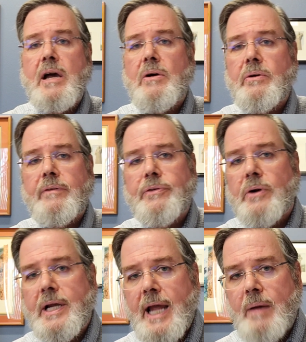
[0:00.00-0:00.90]
Now, if
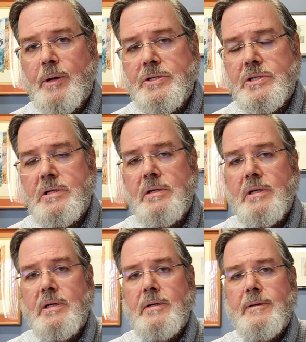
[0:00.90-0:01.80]
you're a chemist
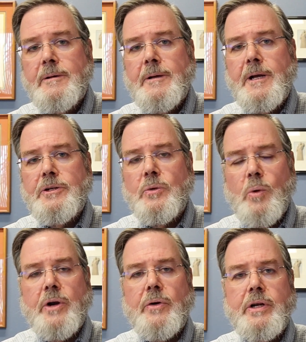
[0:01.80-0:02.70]
and you're
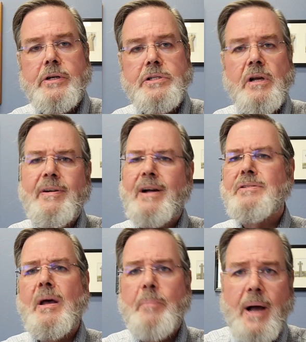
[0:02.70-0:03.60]
wondering yourself,
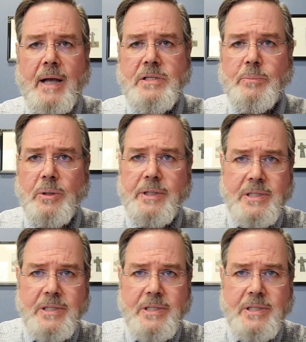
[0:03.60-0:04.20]
how's that possible?